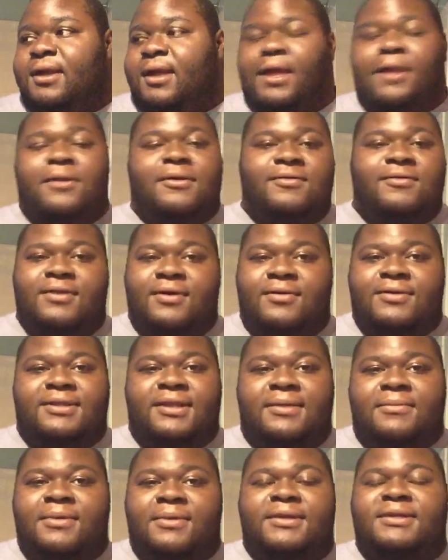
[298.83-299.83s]
I don't even know what
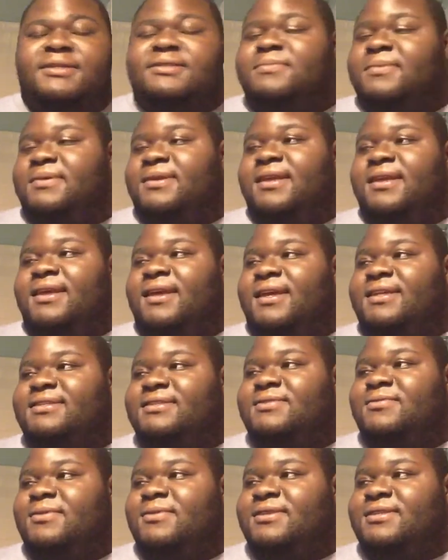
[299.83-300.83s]
that means, but yeah, I
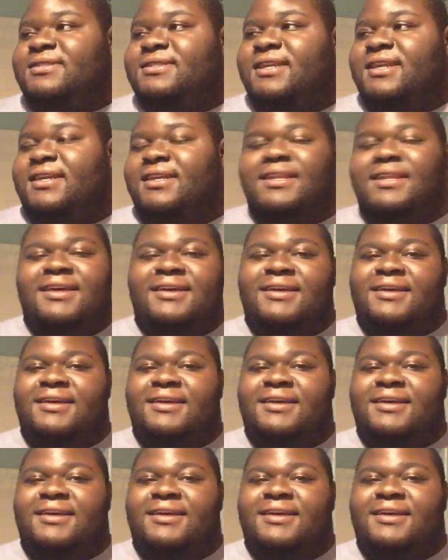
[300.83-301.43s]
just want to say it.